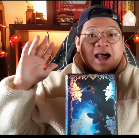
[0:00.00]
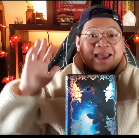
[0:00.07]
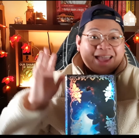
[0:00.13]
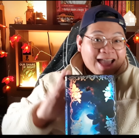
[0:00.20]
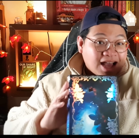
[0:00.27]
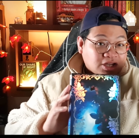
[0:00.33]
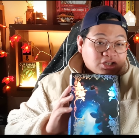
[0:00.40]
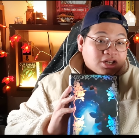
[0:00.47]
I
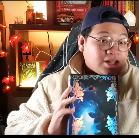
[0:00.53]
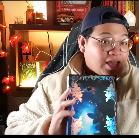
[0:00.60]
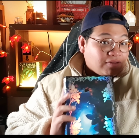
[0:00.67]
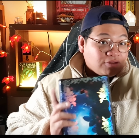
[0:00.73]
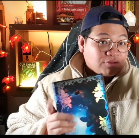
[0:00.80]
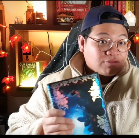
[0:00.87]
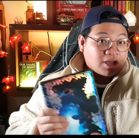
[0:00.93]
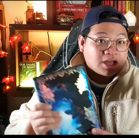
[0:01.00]
actually
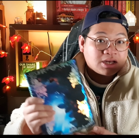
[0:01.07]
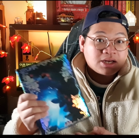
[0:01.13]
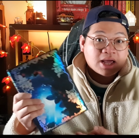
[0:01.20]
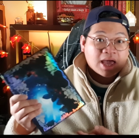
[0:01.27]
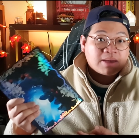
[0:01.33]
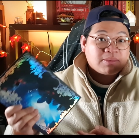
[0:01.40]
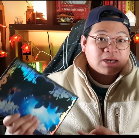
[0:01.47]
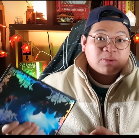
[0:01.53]
haven't read
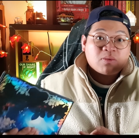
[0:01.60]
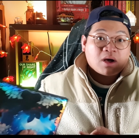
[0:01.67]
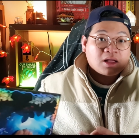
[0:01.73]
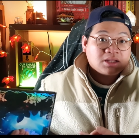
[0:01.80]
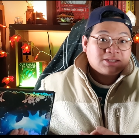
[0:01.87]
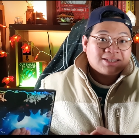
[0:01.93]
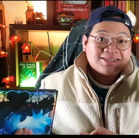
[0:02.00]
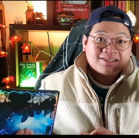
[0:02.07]
Emily
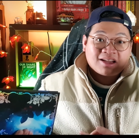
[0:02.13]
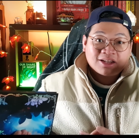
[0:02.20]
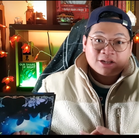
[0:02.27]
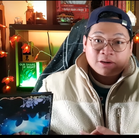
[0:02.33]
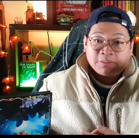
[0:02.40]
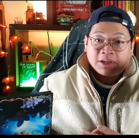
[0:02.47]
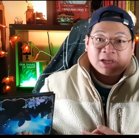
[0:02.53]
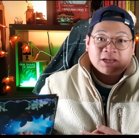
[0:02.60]
Wilde's
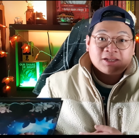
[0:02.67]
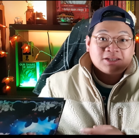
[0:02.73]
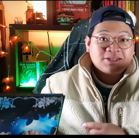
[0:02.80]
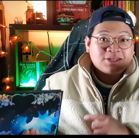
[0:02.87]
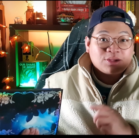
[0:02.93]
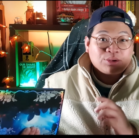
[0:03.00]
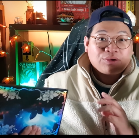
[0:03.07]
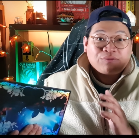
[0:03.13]
Encyclopedia.
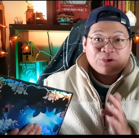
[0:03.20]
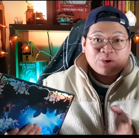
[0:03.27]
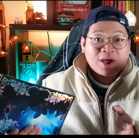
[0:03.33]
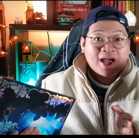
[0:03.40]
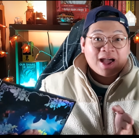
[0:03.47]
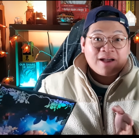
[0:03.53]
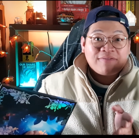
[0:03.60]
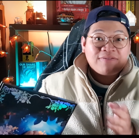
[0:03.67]
So if you
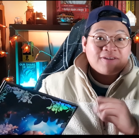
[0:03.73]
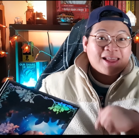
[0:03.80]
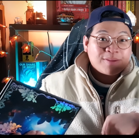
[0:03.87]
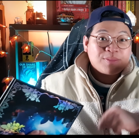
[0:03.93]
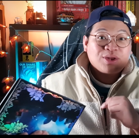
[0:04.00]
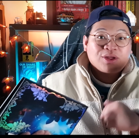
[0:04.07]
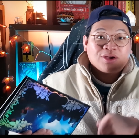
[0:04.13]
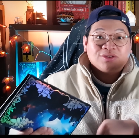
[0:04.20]
have, let
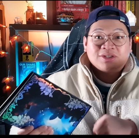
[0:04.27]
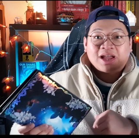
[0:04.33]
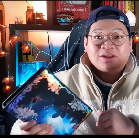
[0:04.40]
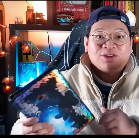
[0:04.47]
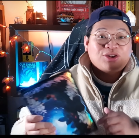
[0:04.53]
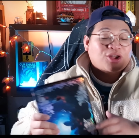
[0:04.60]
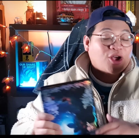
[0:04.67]
me know down in the